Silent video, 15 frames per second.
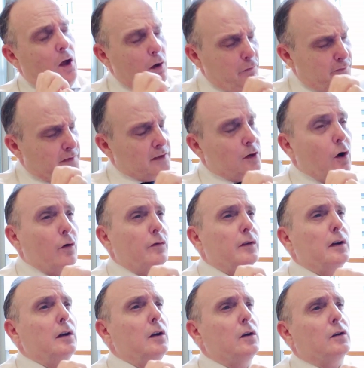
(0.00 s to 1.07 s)
often
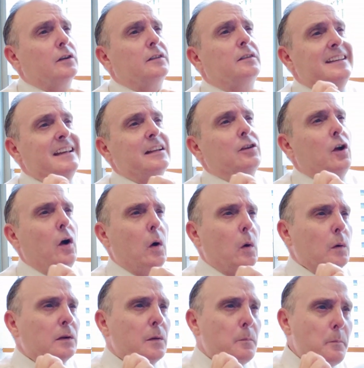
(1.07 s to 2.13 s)
overlooked yet
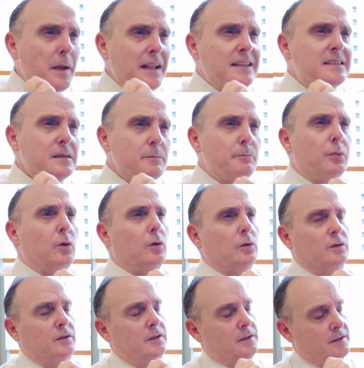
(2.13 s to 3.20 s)
hold immense
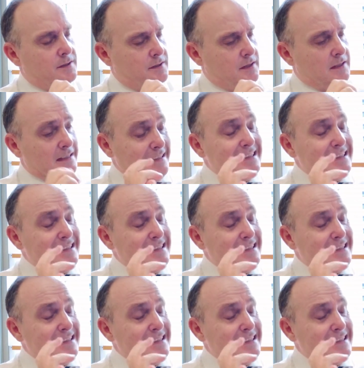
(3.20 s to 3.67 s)
importance, and